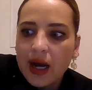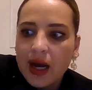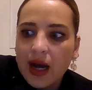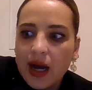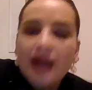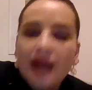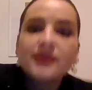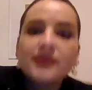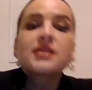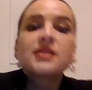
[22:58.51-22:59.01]

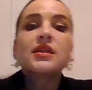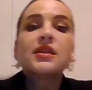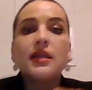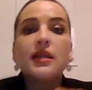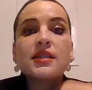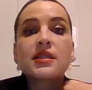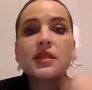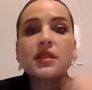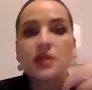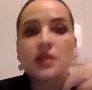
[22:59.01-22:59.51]

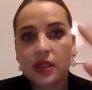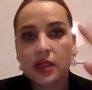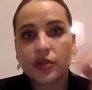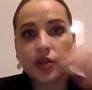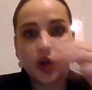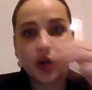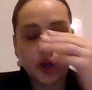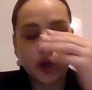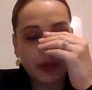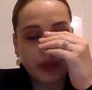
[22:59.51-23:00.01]
unsolicited
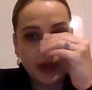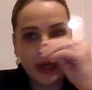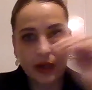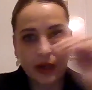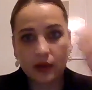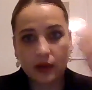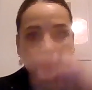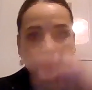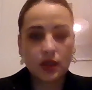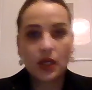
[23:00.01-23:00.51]

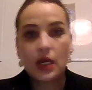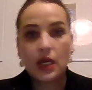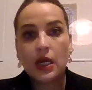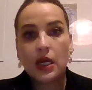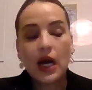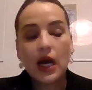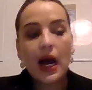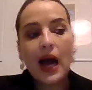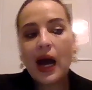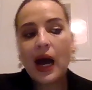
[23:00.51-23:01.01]
opening.
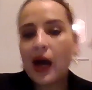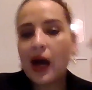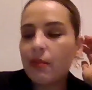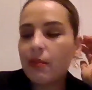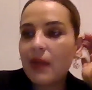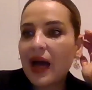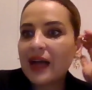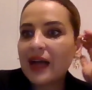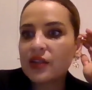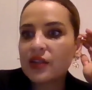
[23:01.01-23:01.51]
Yes.
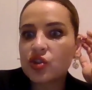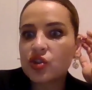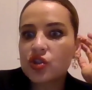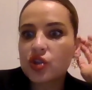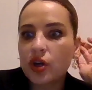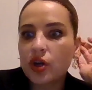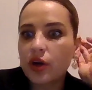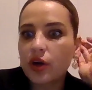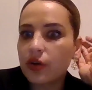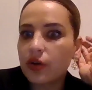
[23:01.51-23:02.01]
And
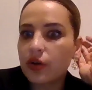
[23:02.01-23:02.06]
so